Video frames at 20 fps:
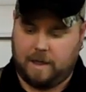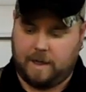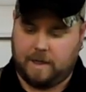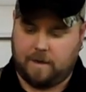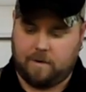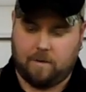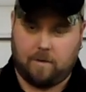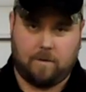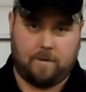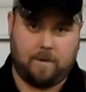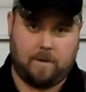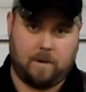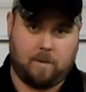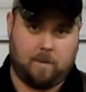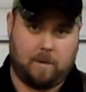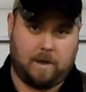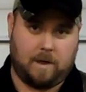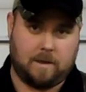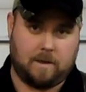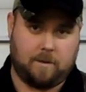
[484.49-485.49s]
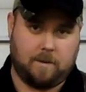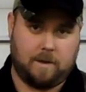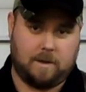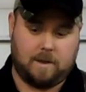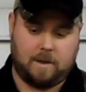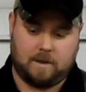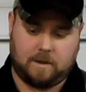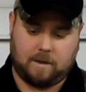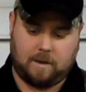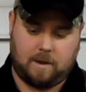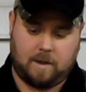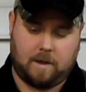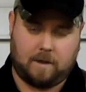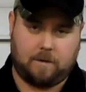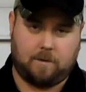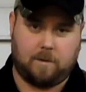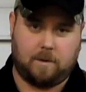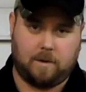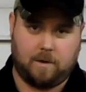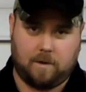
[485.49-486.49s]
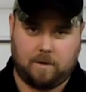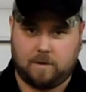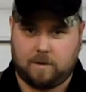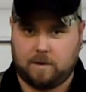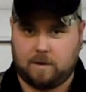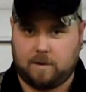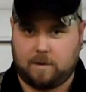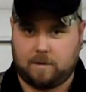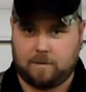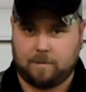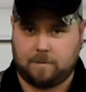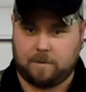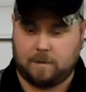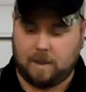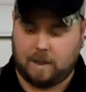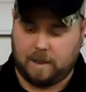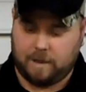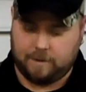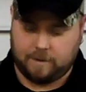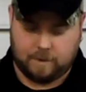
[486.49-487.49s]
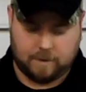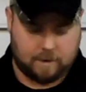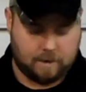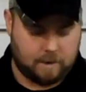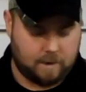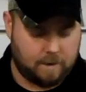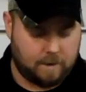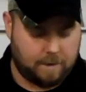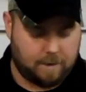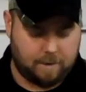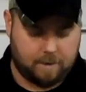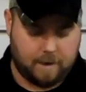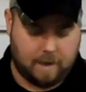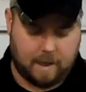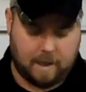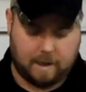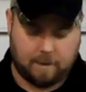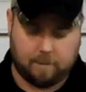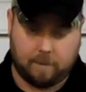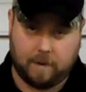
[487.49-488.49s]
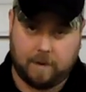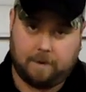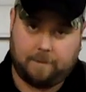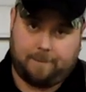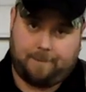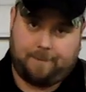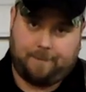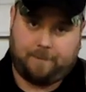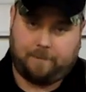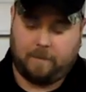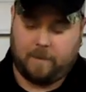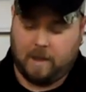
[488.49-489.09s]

I don't know if you could possibly dislodge one of those little lenses in there or not, but